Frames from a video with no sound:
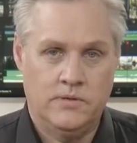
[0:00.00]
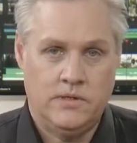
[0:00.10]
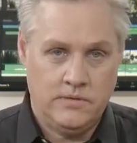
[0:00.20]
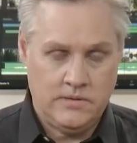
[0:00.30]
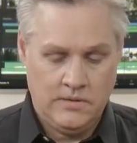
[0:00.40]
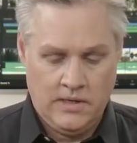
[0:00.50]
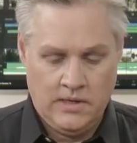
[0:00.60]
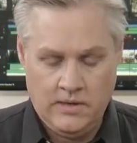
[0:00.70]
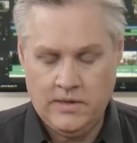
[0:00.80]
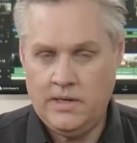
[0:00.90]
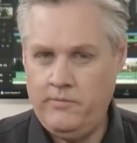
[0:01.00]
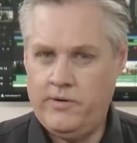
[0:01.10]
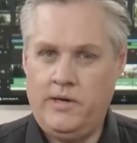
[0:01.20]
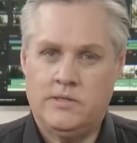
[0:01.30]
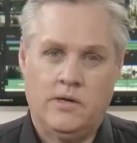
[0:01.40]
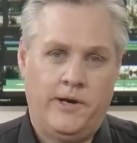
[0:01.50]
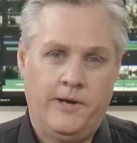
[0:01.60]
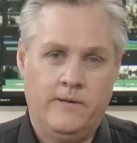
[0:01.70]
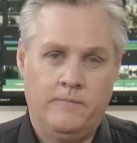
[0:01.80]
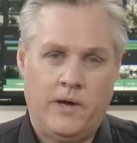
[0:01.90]
So it's going to be very
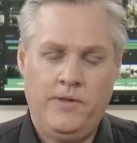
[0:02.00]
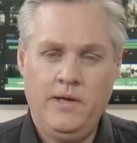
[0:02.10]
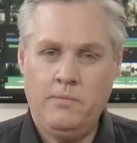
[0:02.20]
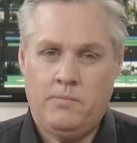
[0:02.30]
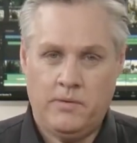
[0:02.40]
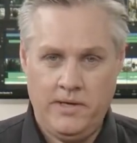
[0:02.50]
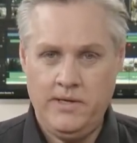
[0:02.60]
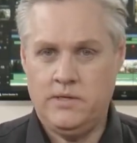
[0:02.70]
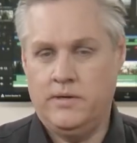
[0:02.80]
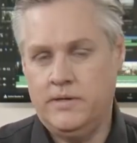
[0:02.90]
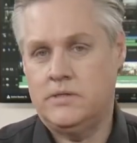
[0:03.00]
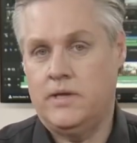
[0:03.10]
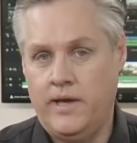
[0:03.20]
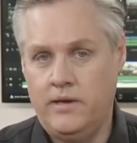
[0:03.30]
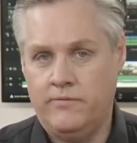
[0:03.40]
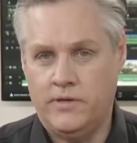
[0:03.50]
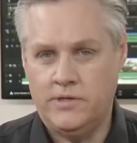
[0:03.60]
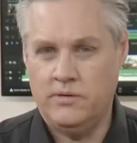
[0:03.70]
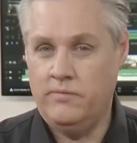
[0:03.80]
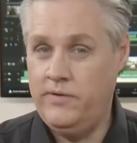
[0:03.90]
exciting. I think it'll be probably easy to understand if I
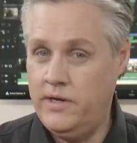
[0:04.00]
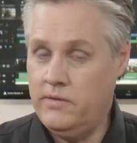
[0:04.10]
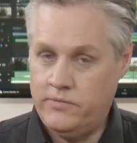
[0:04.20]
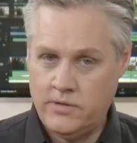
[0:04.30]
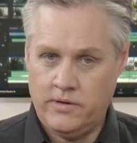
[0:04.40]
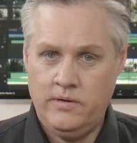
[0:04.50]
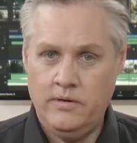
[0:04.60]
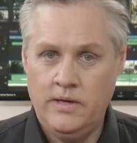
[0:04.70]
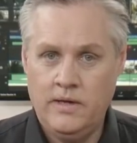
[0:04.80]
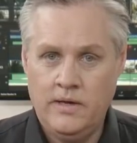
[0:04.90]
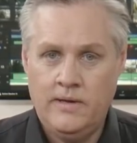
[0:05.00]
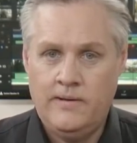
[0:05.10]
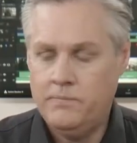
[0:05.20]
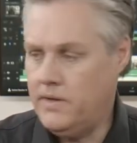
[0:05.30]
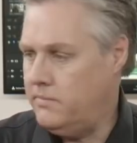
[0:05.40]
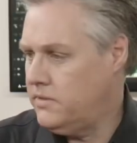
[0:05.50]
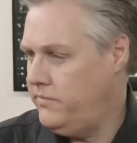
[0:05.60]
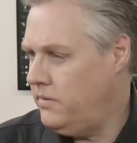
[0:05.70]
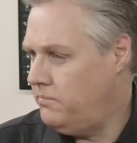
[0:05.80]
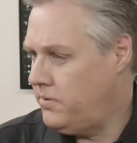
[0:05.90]
show you a video that we've shot on it. So if
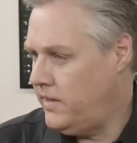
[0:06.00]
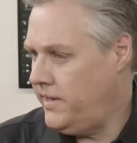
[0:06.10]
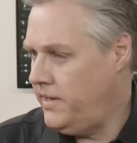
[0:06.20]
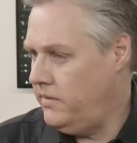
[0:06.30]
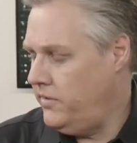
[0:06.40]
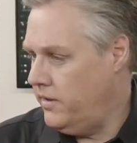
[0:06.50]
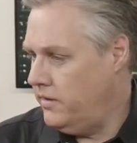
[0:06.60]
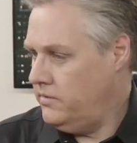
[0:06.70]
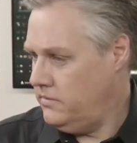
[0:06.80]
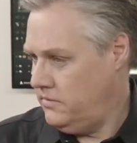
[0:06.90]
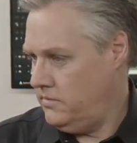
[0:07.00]
we could play the video.